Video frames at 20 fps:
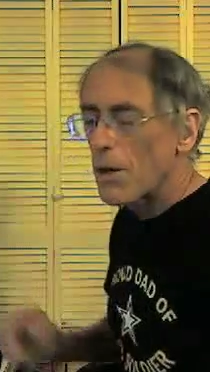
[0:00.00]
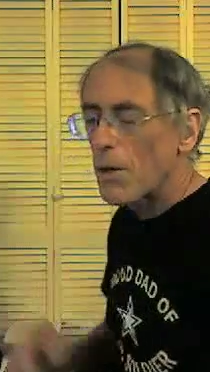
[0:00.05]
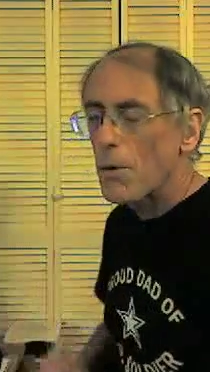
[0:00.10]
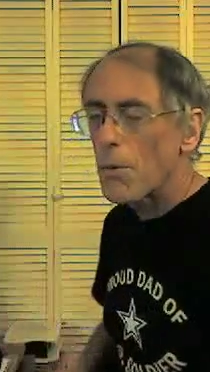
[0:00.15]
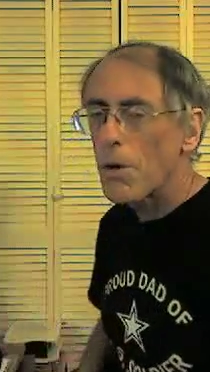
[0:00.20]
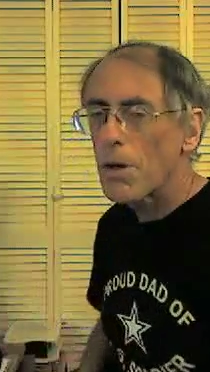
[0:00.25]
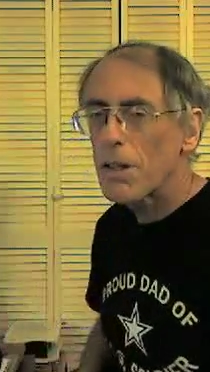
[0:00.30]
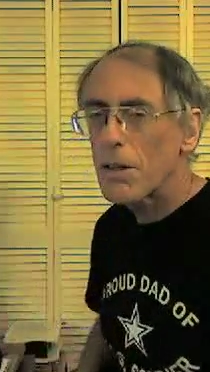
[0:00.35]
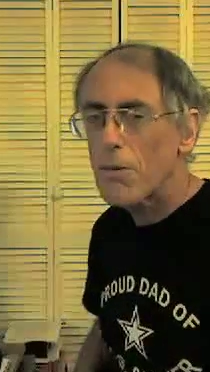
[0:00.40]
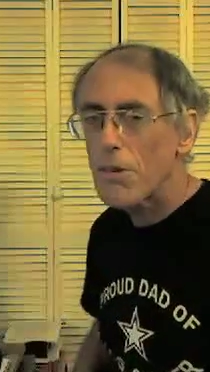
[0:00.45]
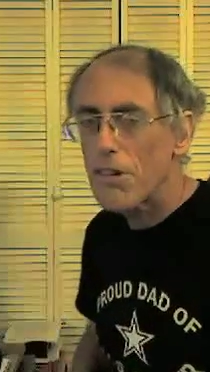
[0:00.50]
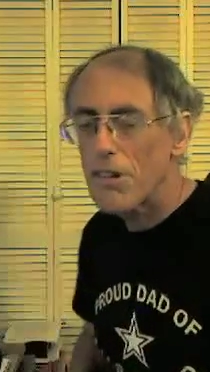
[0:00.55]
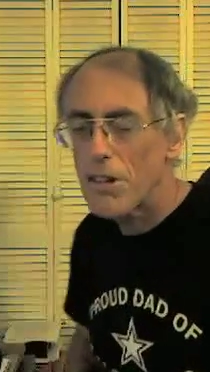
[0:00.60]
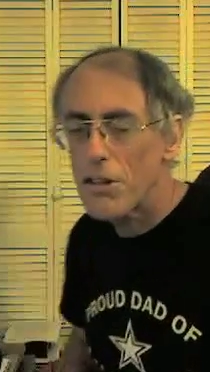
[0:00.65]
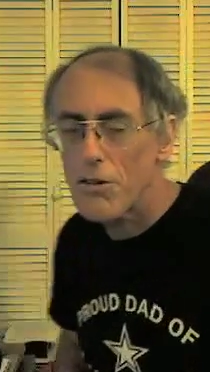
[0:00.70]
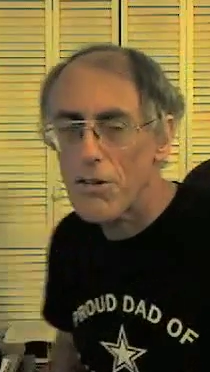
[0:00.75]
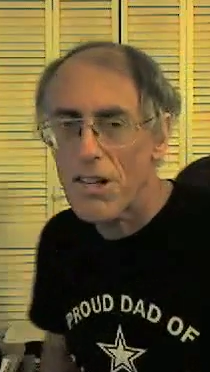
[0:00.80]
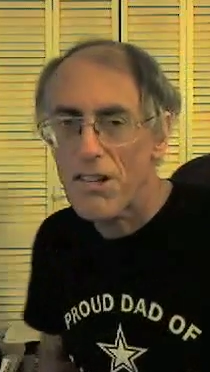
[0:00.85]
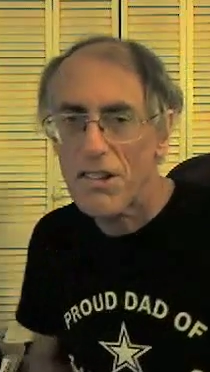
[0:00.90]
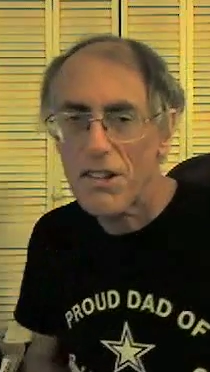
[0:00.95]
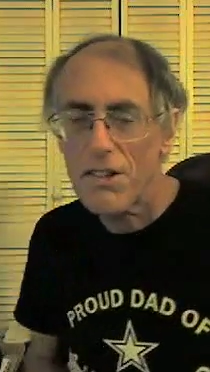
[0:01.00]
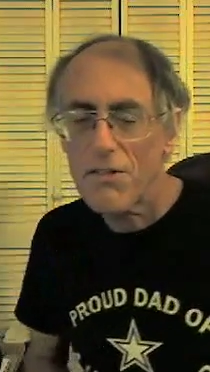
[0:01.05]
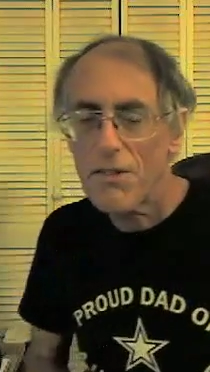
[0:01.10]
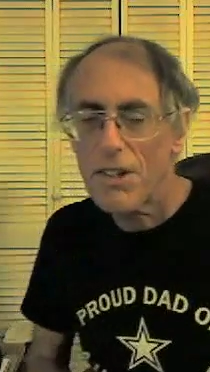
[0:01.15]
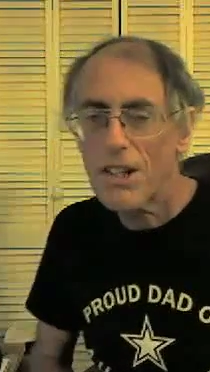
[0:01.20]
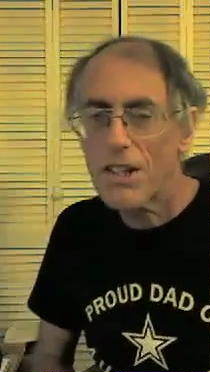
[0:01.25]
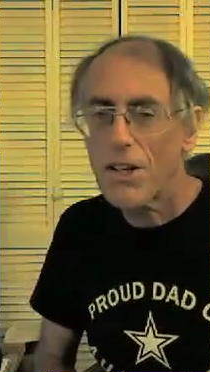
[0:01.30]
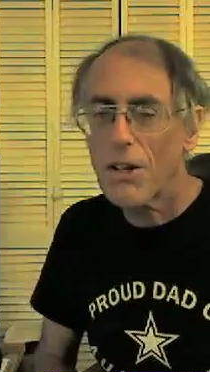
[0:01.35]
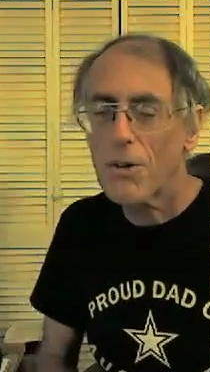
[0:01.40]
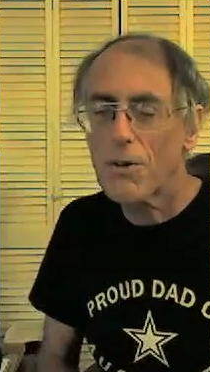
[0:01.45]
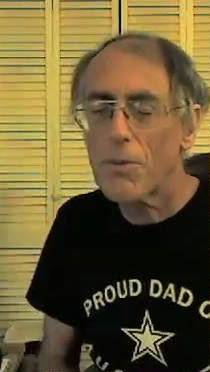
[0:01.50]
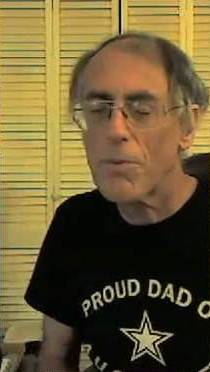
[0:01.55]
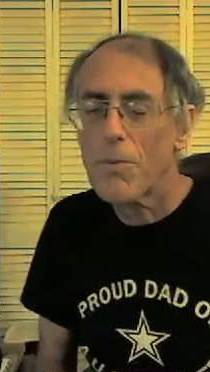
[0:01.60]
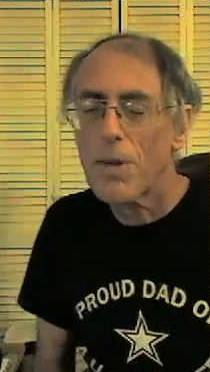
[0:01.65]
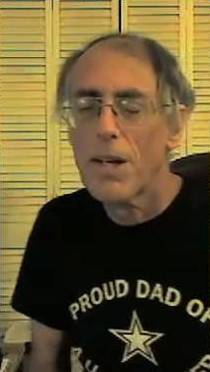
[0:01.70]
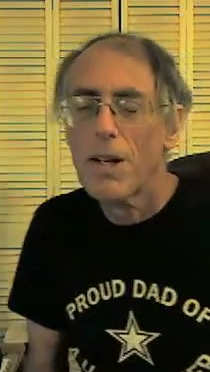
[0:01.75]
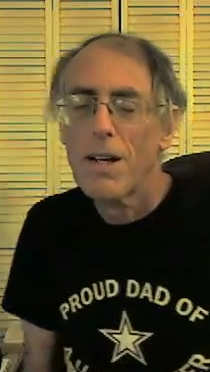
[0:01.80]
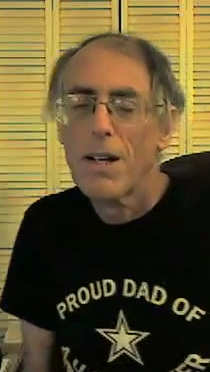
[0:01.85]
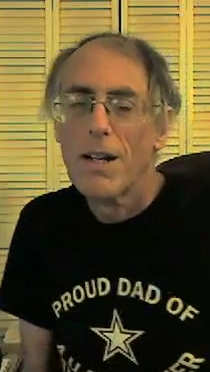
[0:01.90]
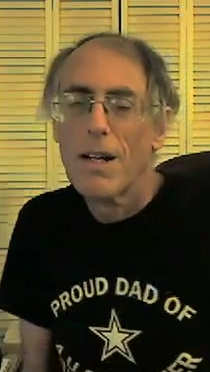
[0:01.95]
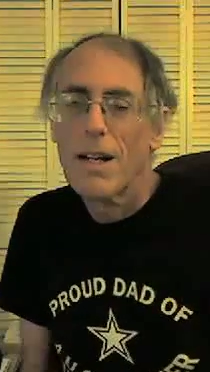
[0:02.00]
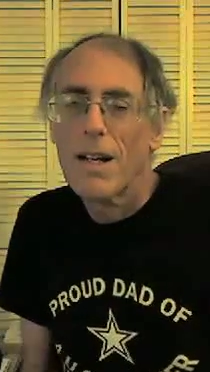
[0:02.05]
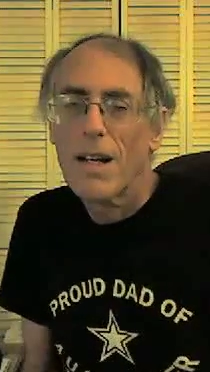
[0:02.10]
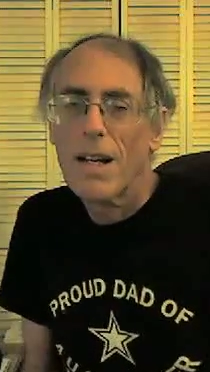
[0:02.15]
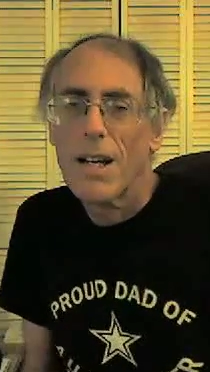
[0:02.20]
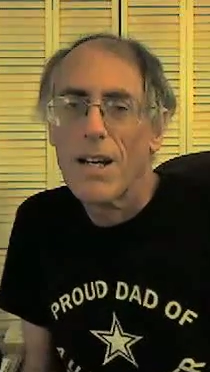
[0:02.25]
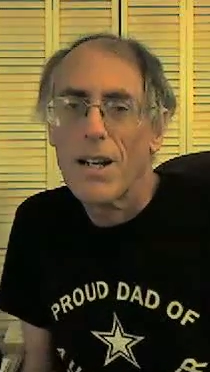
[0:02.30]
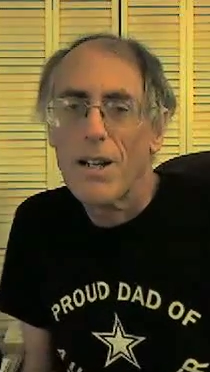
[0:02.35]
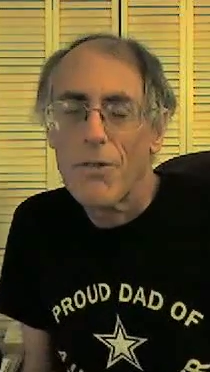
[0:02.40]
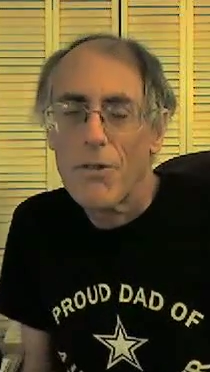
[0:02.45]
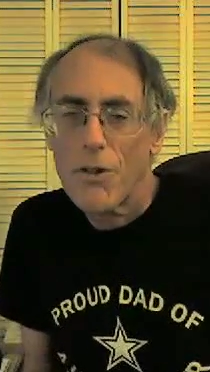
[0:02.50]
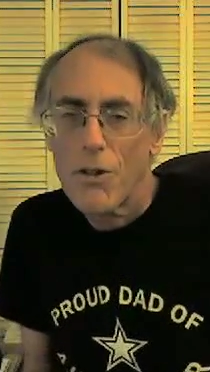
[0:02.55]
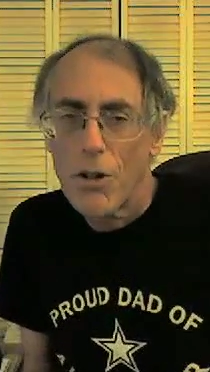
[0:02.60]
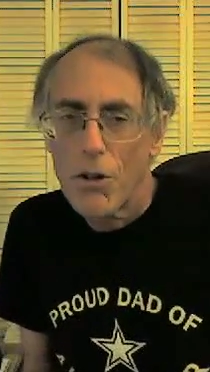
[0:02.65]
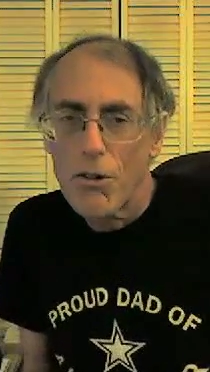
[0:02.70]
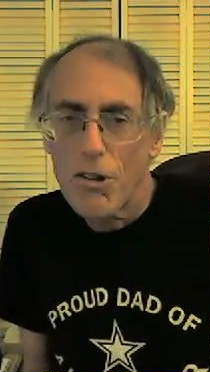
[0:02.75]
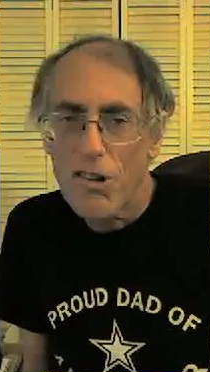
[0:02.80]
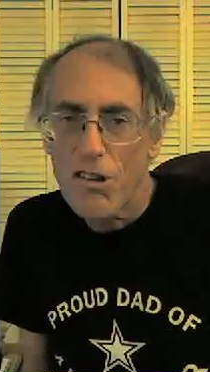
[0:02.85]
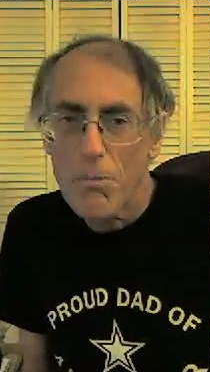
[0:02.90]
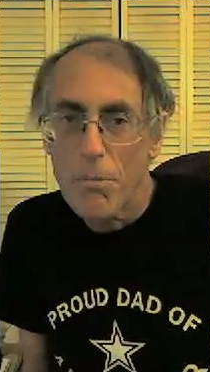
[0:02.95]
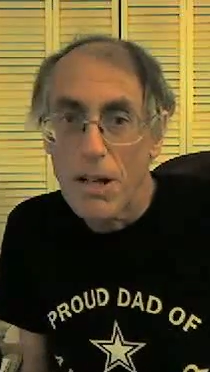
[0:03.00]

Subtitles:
Well, that was an interesting video. And if you notice,